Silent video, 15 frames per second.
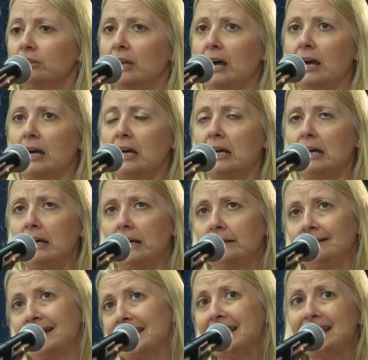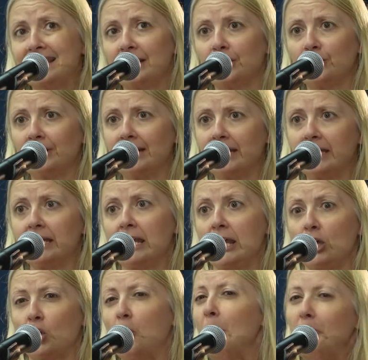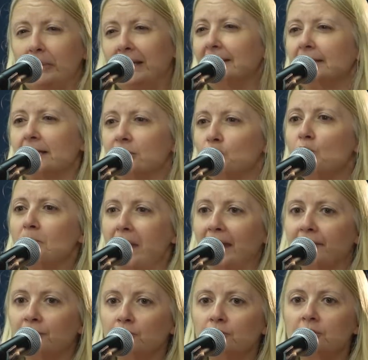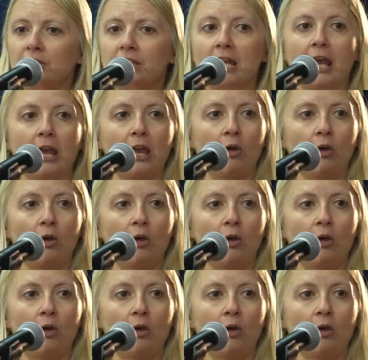necessarily completely new methods.